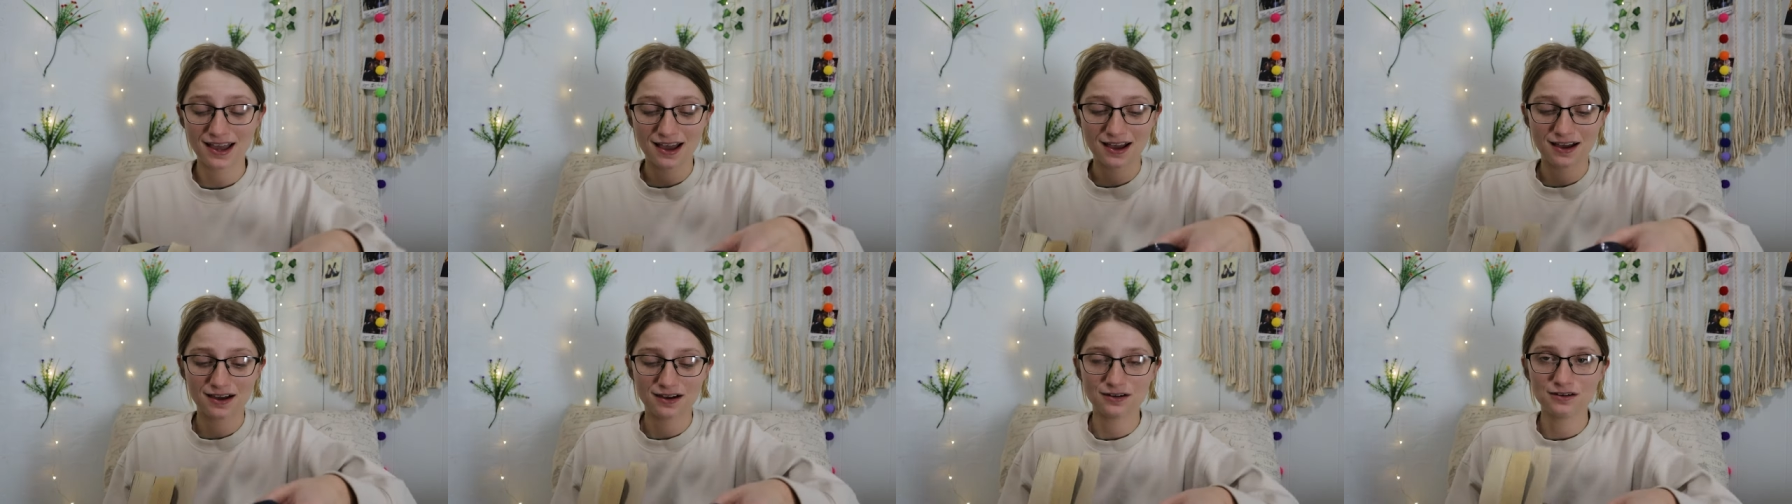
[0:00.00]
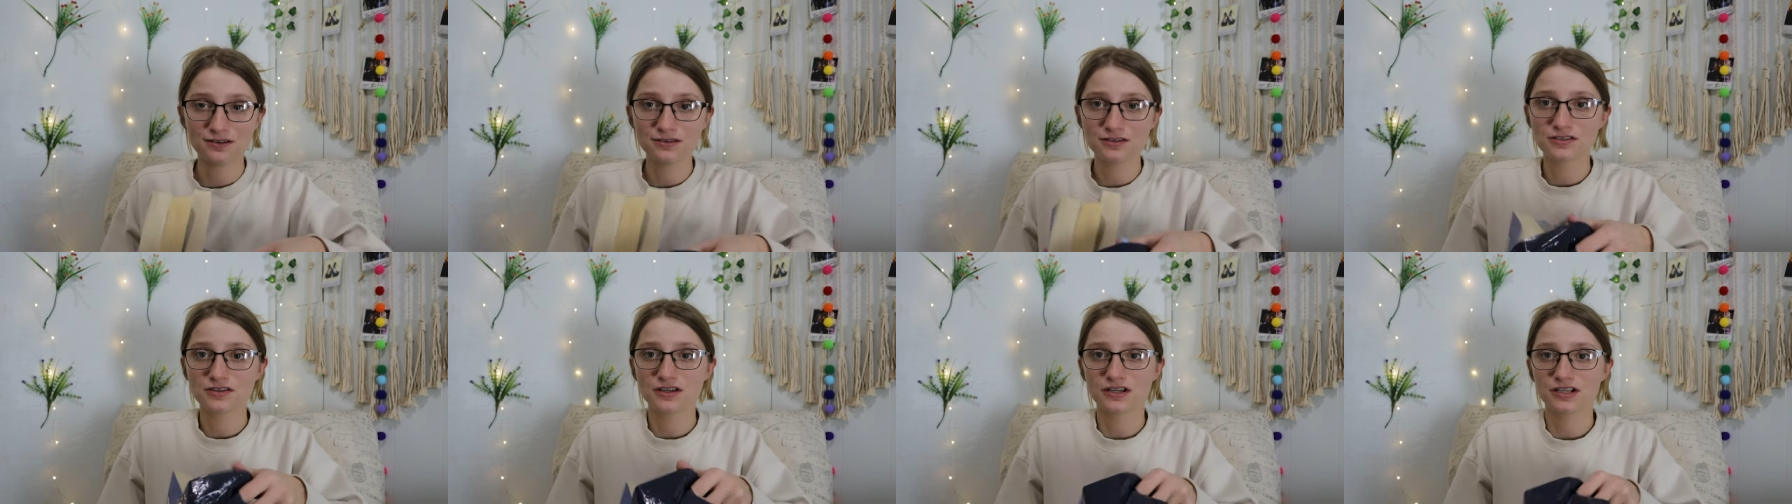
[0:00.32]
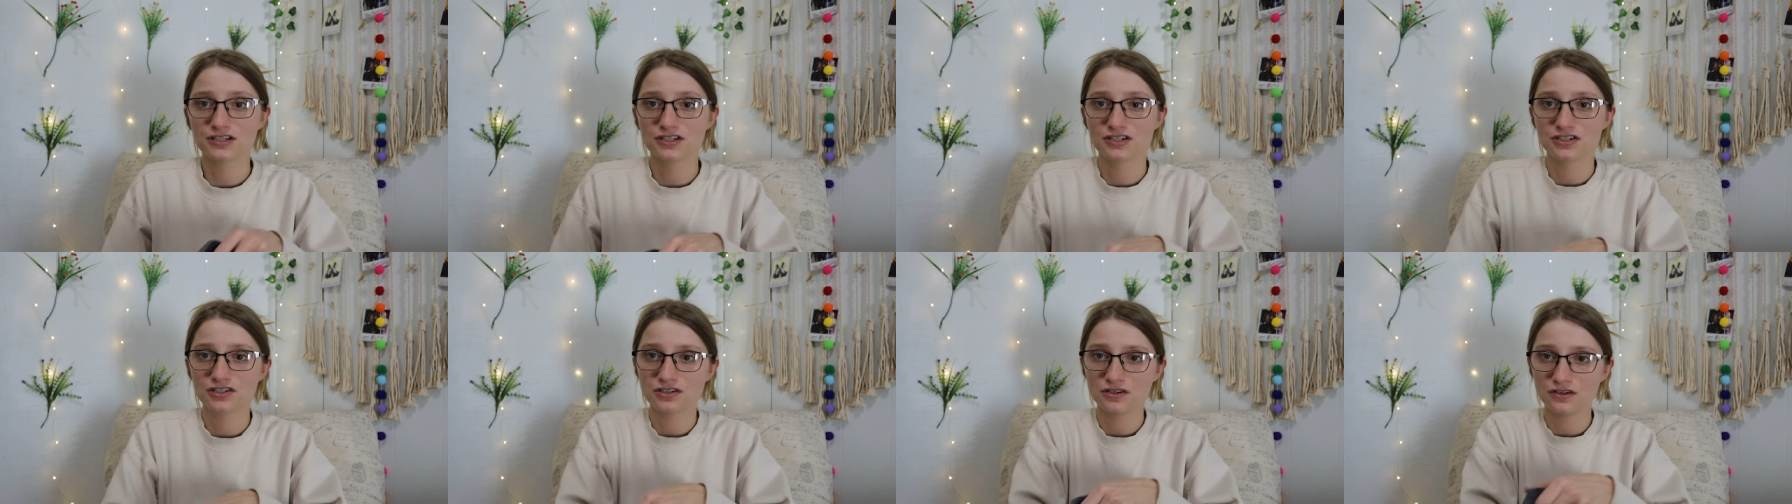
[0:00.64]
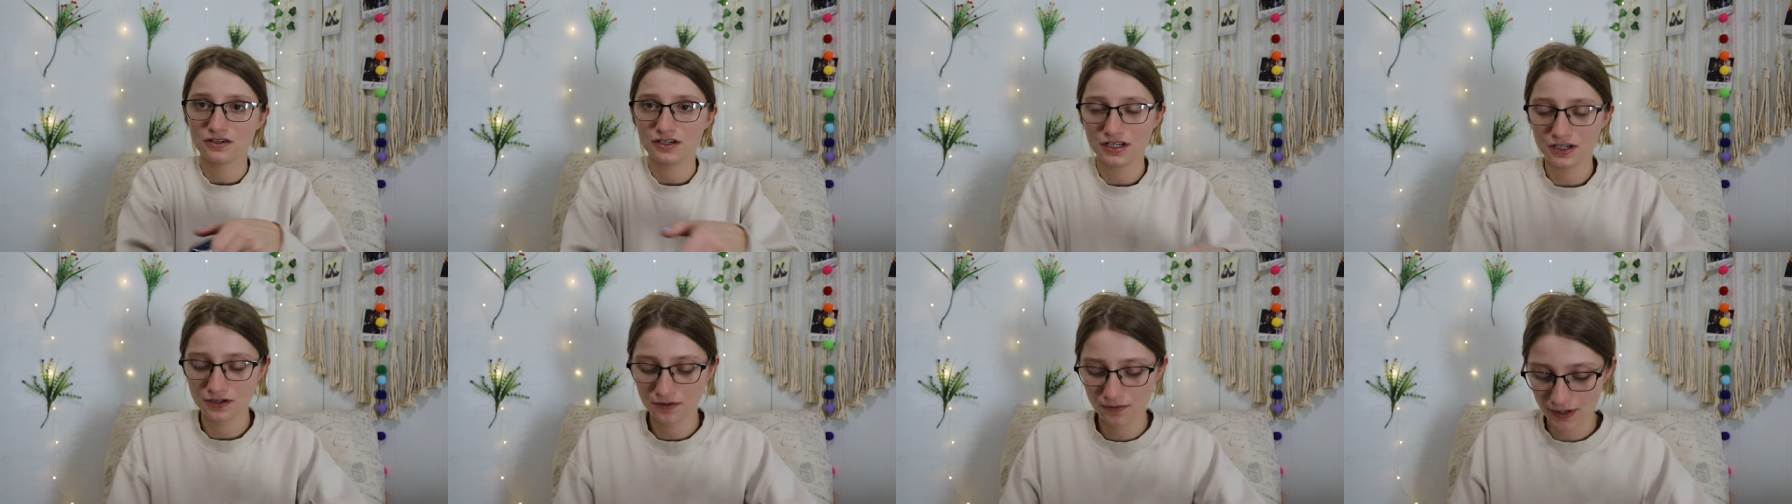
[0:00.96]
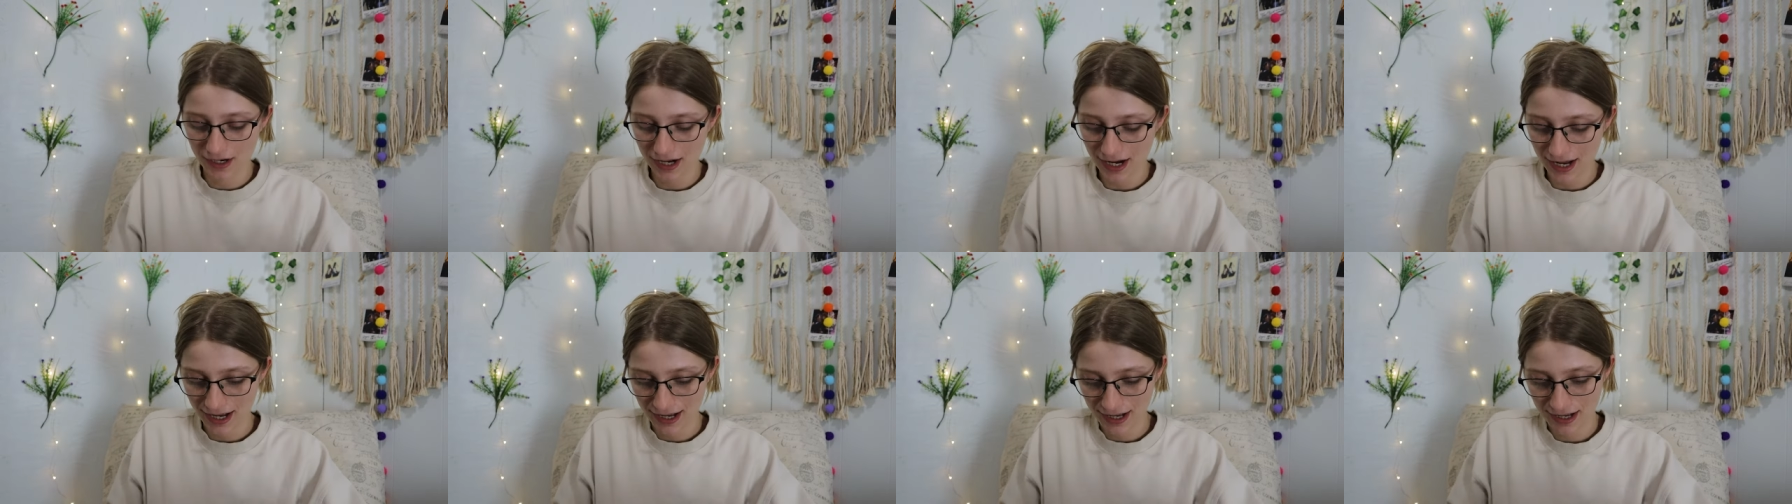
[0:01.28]
out so I can show you
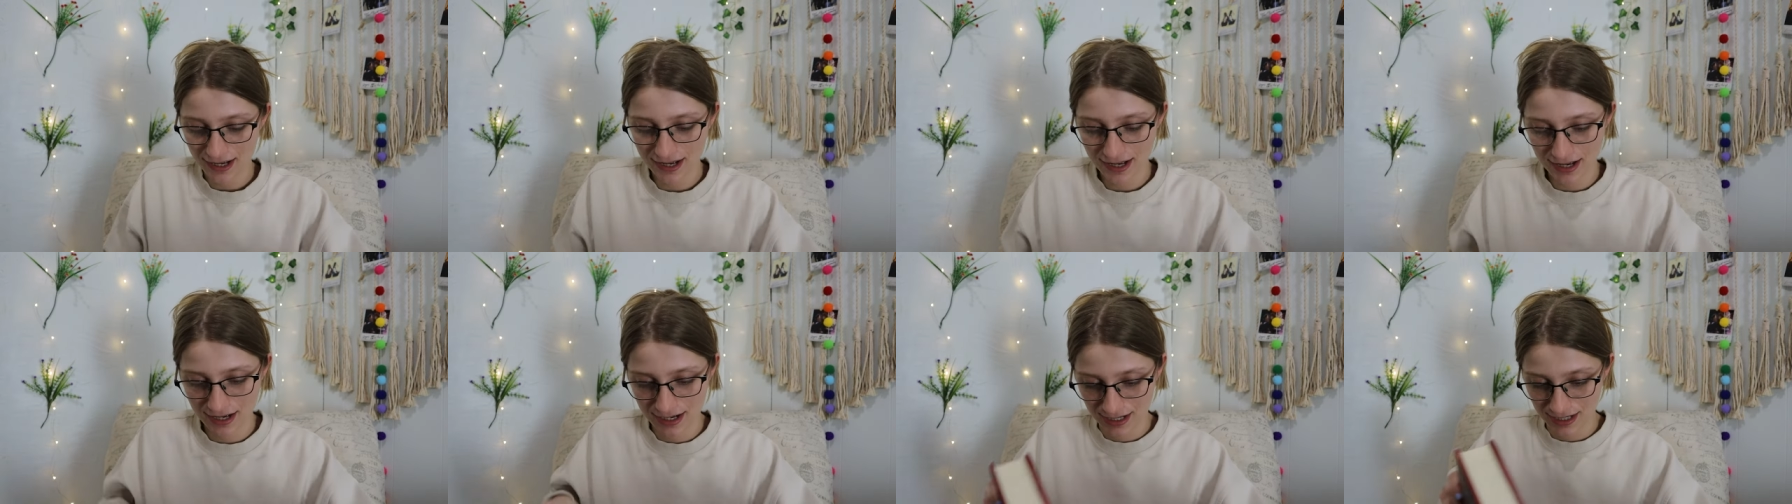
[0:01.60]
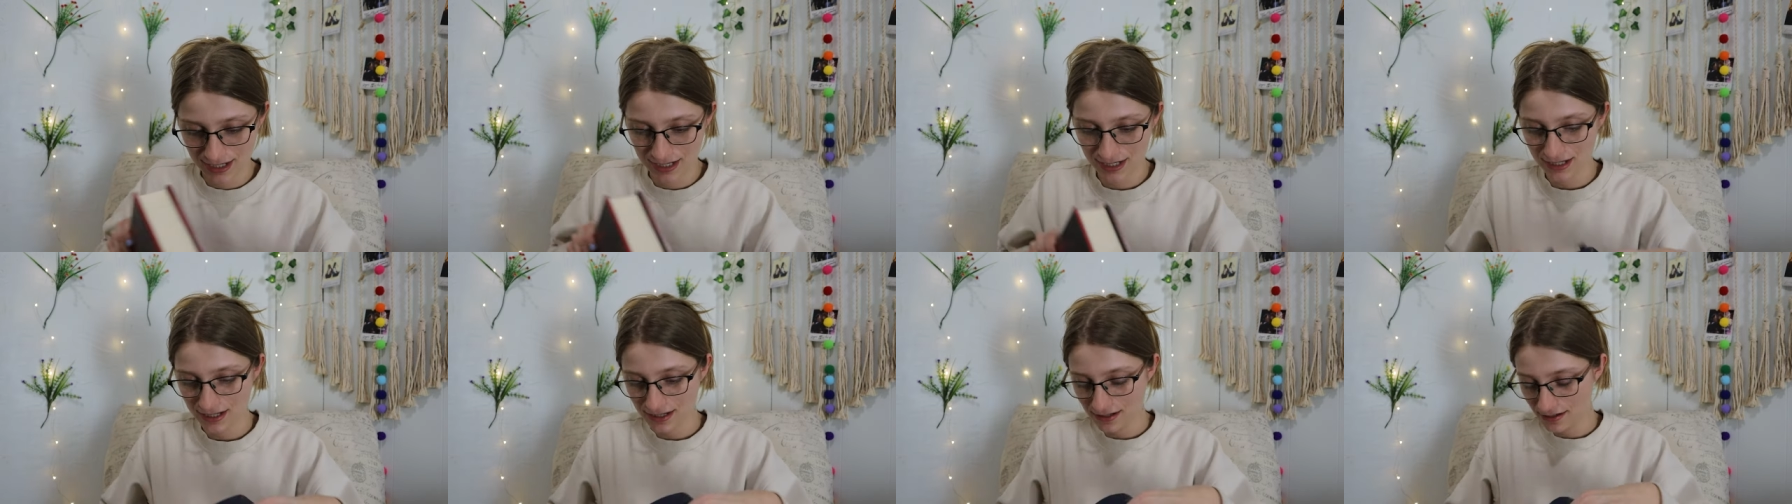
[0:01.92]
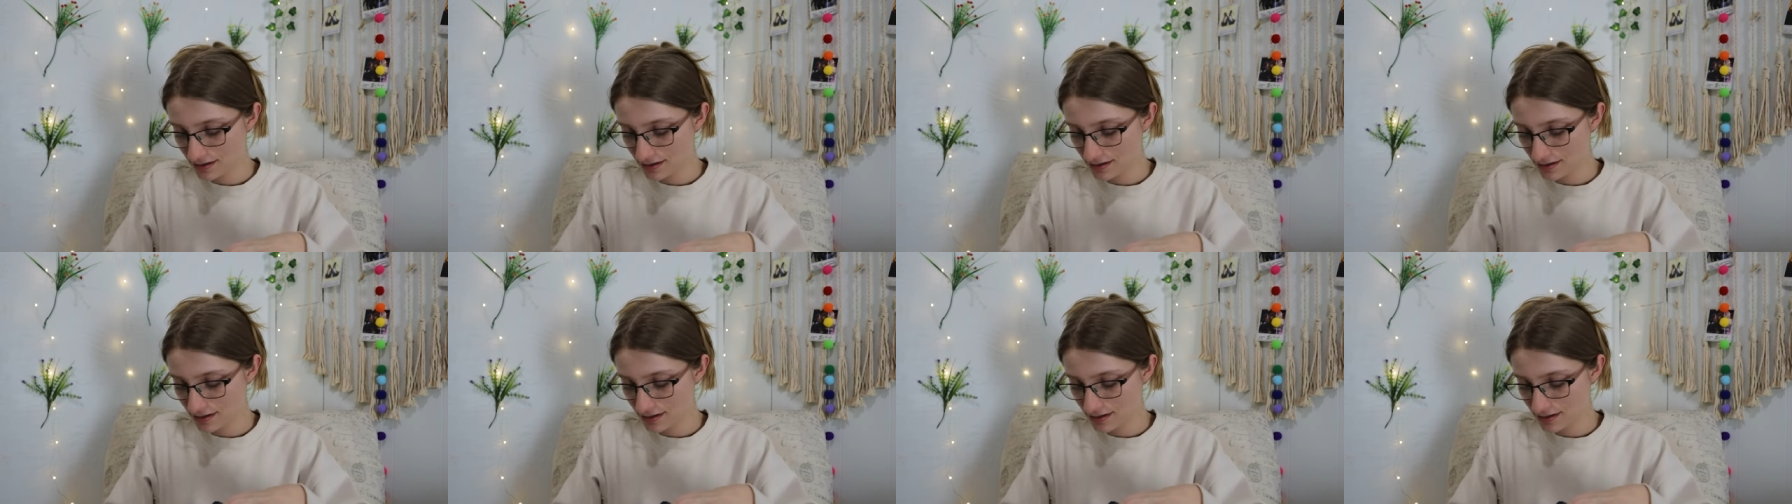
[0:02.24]
what I got.